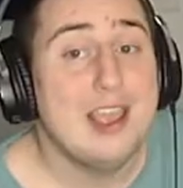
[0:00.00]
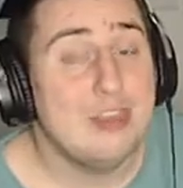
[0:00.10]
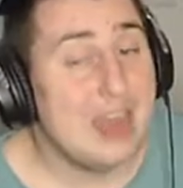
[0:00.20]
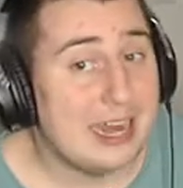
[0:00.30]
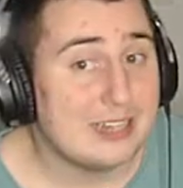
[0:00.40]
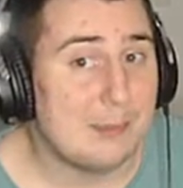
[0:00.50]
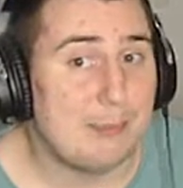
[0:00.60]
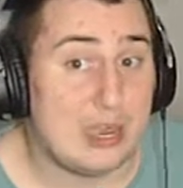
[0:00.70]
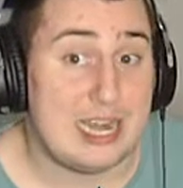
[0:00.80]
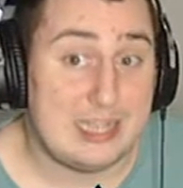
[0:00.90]
That is a
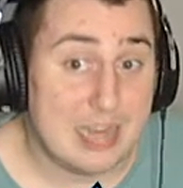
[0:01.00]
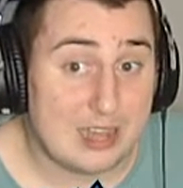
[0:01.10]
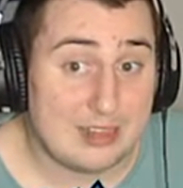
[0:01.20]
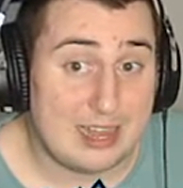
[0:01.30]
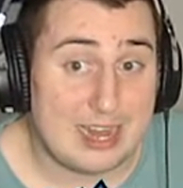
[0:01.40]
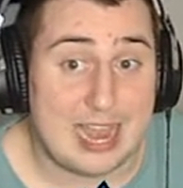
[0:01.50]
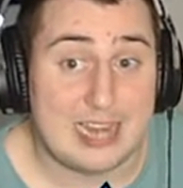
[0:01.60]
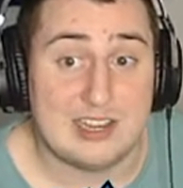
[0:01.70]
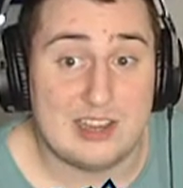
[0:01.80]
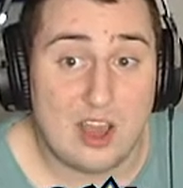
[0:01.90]
pretty Ducklet, I
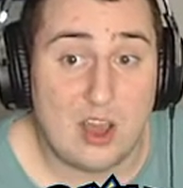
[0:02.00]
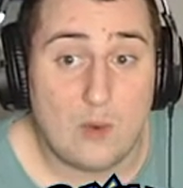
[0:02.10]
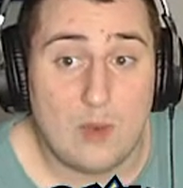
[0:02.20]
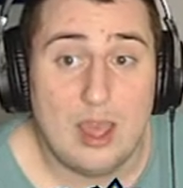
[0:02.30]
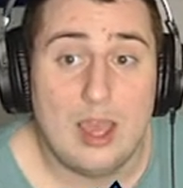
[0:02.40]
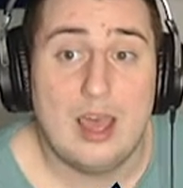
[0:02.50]
know.